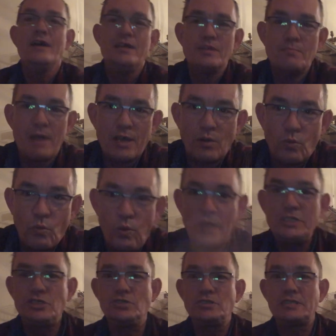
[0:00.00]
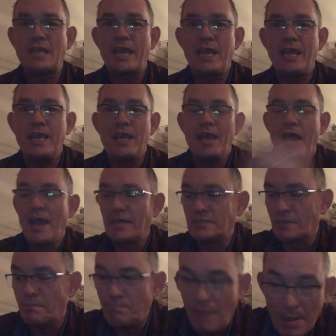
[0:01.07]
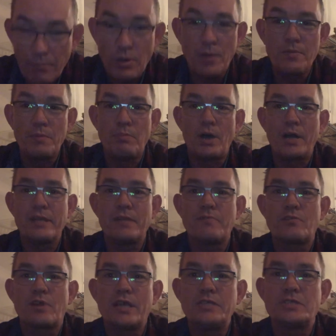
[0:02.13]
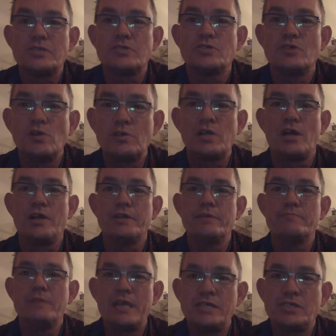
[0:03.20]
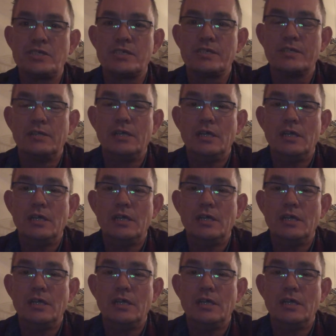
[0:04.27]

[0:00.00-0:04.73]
no matter what you say, as a member of the body of Christ, there's no condemnation.